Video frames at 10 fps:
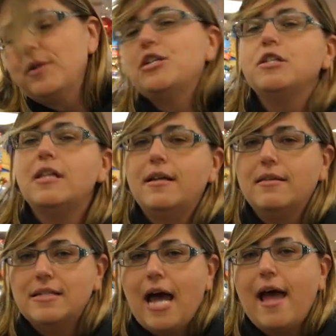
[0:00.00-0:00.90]
which is
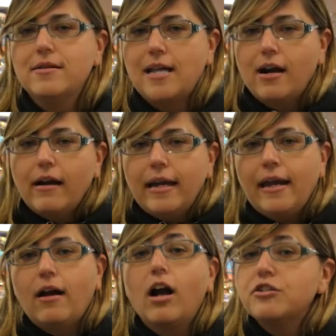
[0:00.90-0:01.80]
the tiles that are in
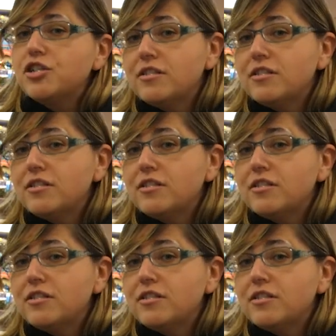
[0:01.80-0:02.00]
here are